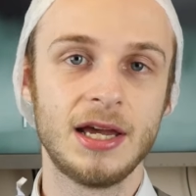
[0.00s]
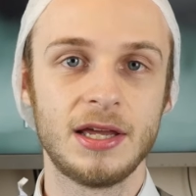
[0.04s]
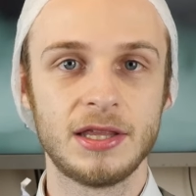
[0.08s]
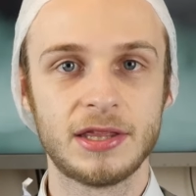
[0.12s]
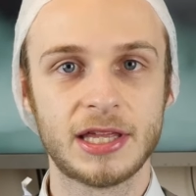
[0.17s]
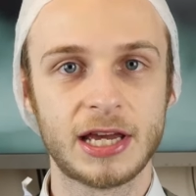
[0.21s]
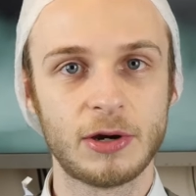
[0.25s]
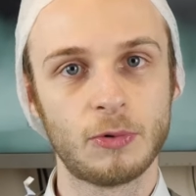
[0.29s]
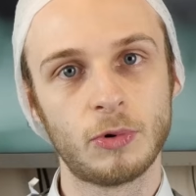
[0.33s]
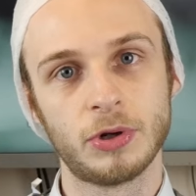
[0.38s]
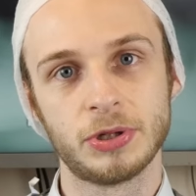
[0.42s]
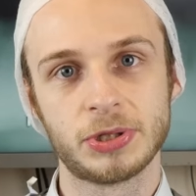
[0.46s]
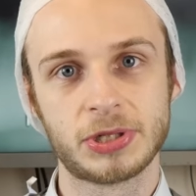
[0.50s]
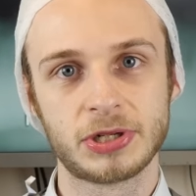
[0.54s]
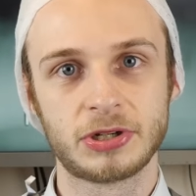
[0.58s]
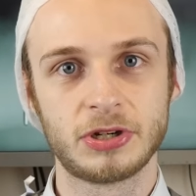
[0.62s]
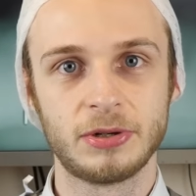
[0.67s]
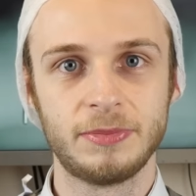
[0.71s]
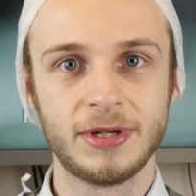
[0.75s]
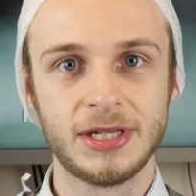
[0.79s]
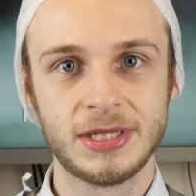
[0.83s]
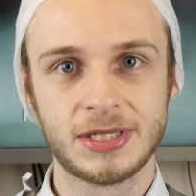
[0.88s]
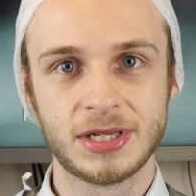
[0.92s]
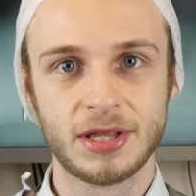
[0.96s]
they want to
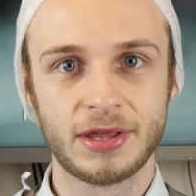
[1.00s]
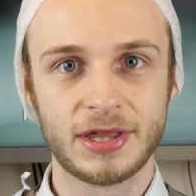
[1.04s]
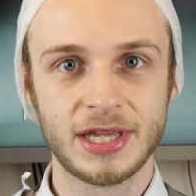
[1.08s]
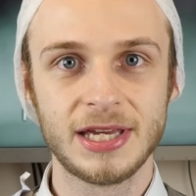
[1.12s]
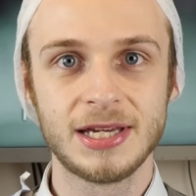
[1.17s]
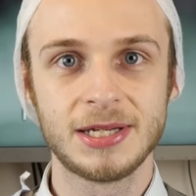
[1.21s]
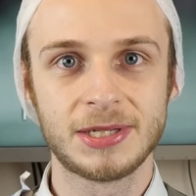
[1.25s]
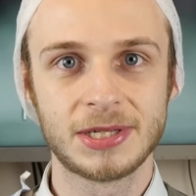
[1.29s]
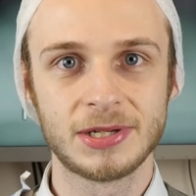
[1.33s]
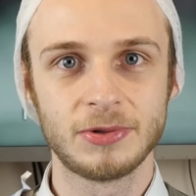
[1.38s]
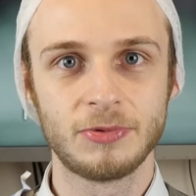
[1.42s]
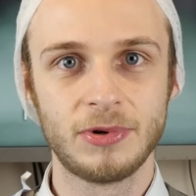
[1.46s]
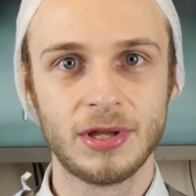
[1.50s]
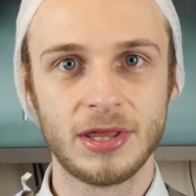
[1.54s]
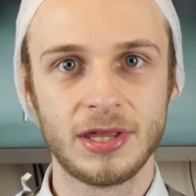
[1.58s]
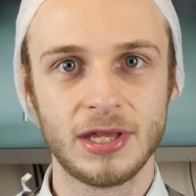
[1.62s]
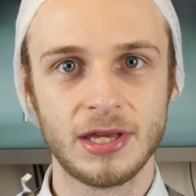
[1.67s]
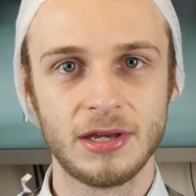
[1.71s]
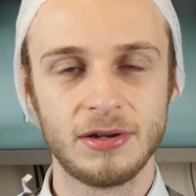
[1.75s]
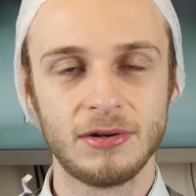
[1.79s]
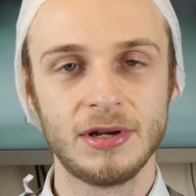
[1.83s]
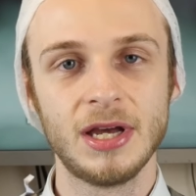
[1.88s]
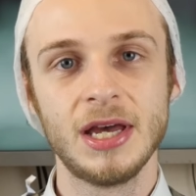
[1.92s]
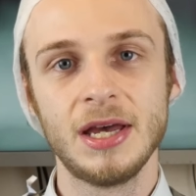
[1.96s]
come into theatre with
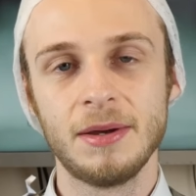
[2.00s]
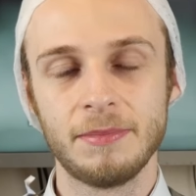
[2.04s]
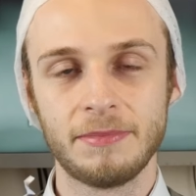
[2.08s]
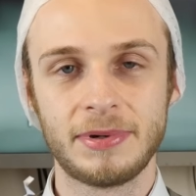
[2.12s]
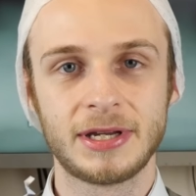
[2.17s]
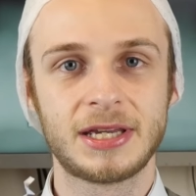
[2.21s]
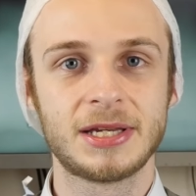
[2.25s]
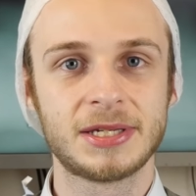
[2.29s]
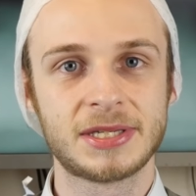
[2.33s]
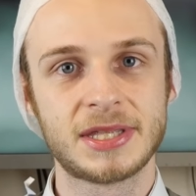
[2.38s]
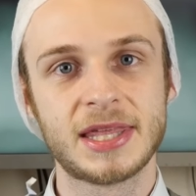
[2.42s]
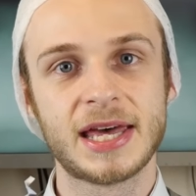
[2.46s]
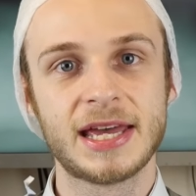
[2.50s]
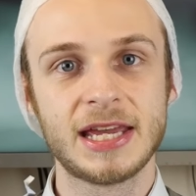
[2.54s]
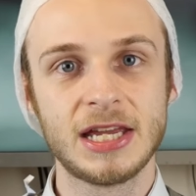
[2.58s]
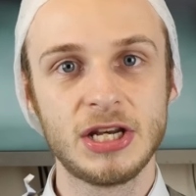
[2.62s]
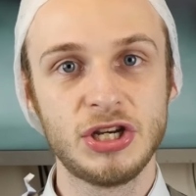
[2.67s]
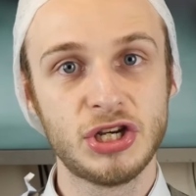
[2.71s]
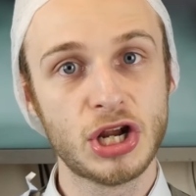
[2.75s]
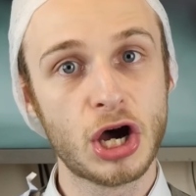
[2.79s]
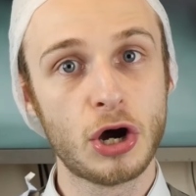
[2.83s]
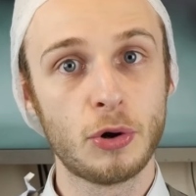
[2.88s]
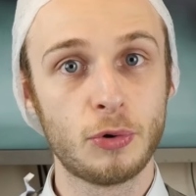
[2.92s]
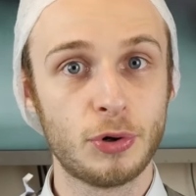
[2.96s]
you, because they
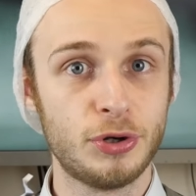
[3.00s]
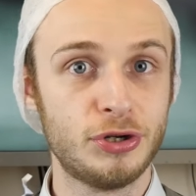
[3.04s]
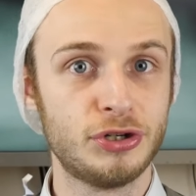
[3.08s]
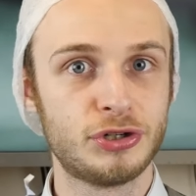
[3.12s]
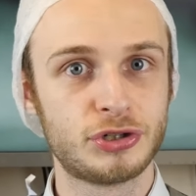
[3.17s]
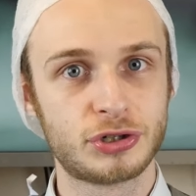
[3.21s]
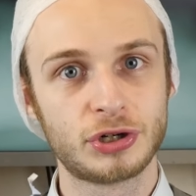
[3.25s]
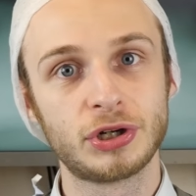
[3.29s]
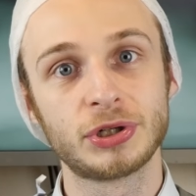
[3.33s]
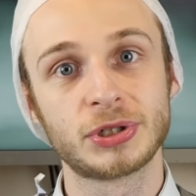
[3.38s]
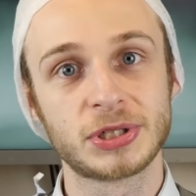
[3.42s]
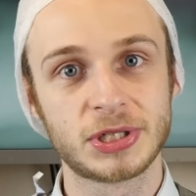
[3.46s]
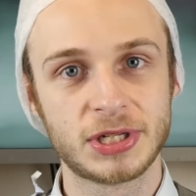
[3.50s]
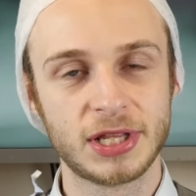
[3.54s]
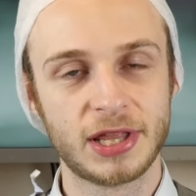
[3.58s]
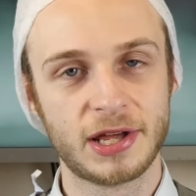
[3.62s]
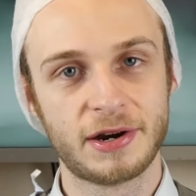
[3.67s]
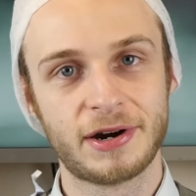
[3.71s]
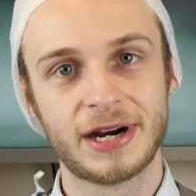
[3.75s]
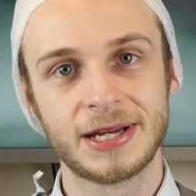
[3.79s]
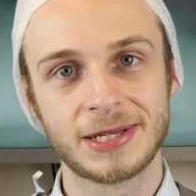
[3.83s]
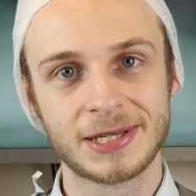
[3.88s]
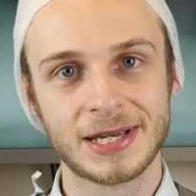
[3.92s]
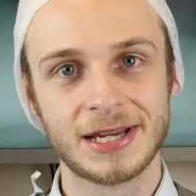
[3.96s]
know and trust
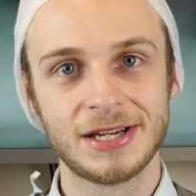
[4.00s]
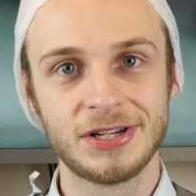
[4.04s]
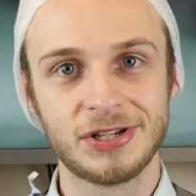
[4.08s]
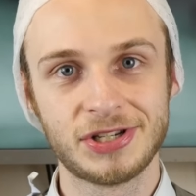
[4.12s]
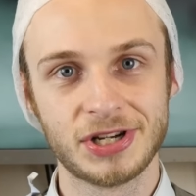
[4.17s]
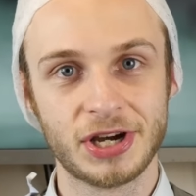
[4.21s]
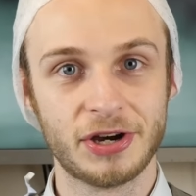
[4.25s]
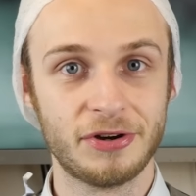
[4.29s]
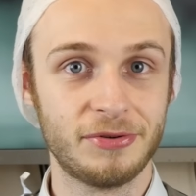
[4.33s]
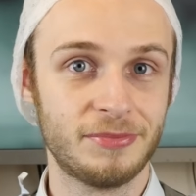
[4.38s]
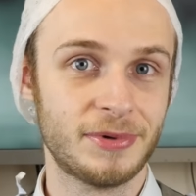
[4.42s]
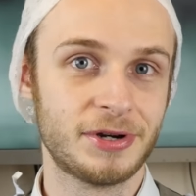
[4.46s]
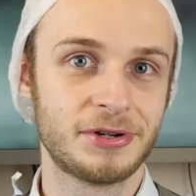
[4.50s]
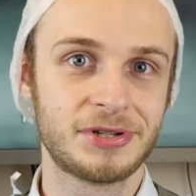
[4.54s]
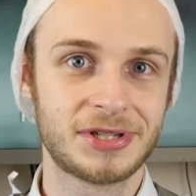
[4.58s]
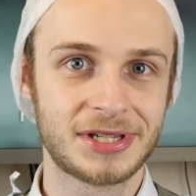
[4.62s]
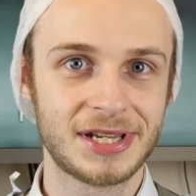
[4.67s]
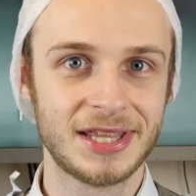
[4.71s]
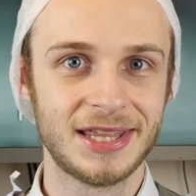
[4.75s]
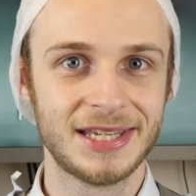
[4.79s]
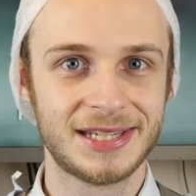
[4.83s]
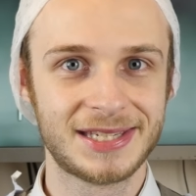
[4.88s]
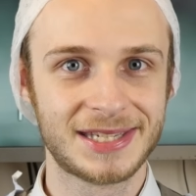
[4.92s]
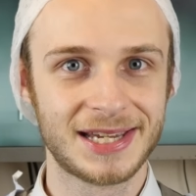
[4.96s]
their S H O most
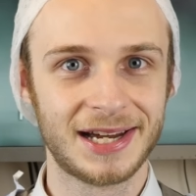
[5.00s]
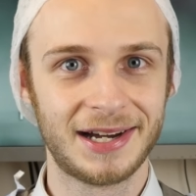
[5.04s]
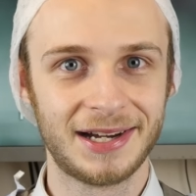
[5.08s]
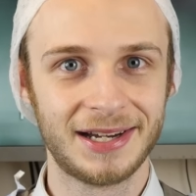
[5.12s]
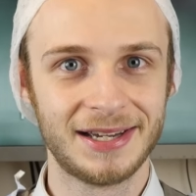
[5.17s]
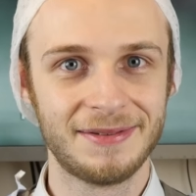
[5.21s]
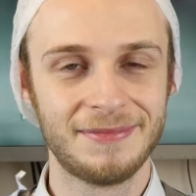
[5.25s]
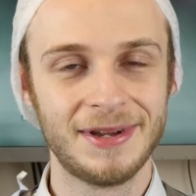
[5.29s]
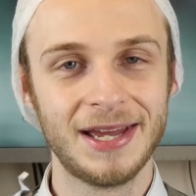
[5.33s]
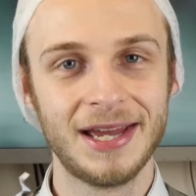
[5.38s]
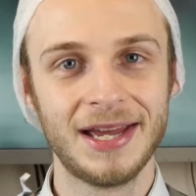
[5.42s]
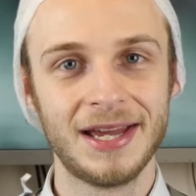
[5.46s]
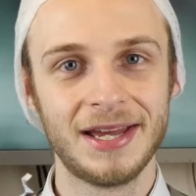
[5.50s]
of the time.